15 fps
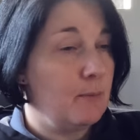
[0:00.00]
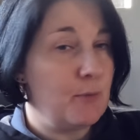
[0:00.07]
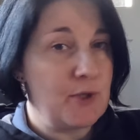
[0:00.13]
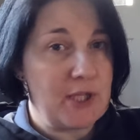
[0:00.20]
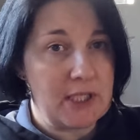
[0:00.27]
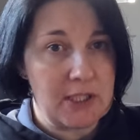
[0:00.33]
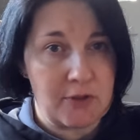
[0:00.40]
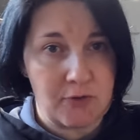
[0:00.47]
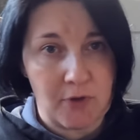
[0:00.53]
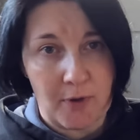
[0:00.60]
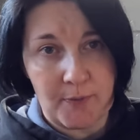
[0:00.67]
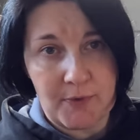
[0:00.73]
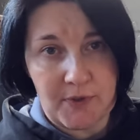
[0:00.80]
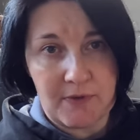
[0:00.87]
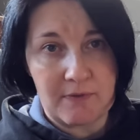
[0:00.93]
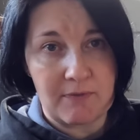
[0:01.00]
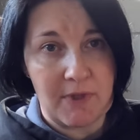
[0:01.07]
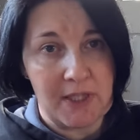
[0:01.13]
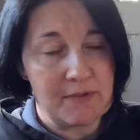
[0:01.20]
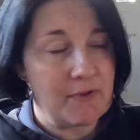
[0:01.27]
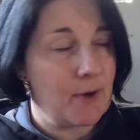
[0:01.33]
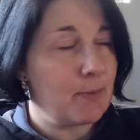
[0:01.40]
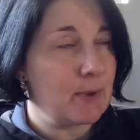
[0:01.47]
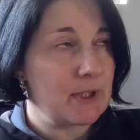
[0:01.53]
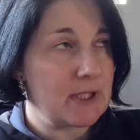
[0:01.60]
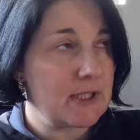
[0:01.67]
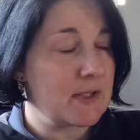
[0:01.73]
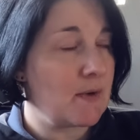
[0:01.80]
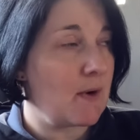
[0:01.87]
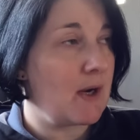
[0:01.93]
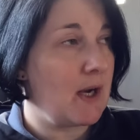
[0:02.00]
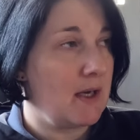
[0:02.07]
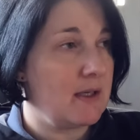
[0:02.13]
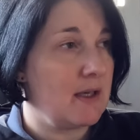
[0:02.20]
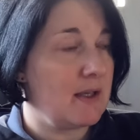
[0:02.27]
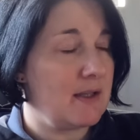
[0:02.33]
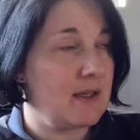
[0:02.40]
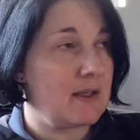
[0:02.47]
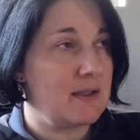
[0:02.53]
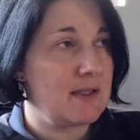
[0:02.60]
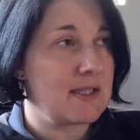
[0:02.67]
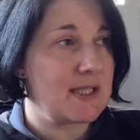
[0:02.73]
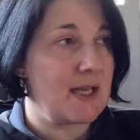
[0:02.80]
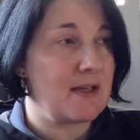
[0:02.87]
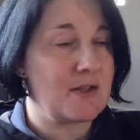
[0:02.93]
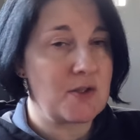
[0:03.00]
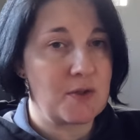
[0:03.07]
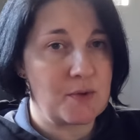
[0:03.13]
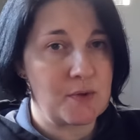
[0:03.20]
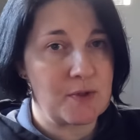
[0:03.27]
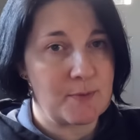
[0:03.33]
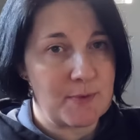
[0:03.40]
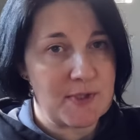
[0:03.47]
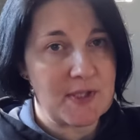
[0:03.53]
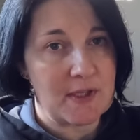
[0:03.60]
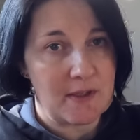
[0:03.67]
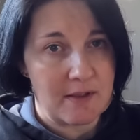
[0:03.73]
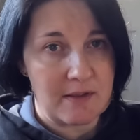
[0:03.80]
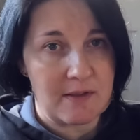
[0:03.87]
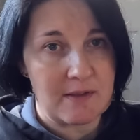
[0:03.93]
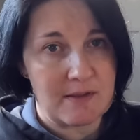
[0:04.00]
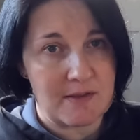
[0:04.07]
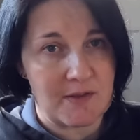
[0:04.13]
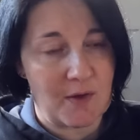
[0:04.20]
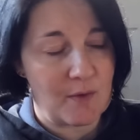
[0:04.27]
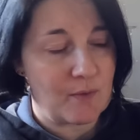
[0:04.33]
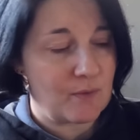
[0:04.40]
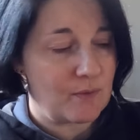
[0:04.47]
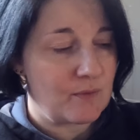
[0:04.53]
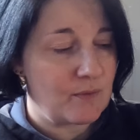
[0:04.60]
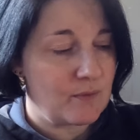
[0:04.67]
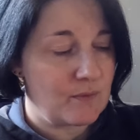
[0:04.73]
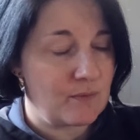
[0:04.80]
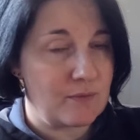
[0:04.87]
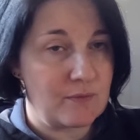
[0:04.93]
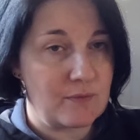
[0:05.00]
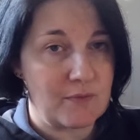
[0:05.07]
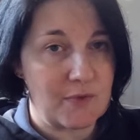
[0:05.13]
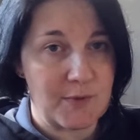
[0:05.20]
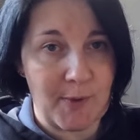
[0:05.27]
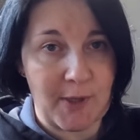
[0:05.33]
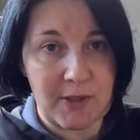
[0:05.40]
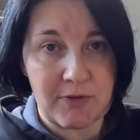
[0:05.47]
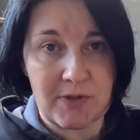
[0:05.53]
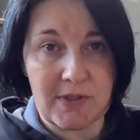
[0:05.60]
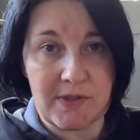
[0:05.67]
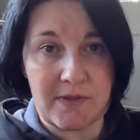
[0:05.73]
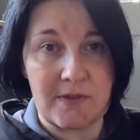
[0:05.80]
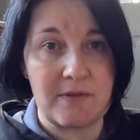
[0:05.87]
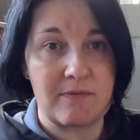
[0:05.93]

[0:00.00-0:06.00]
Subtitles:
But then it drops really rapidly, so I think I need to get in touch with them and say, this battery's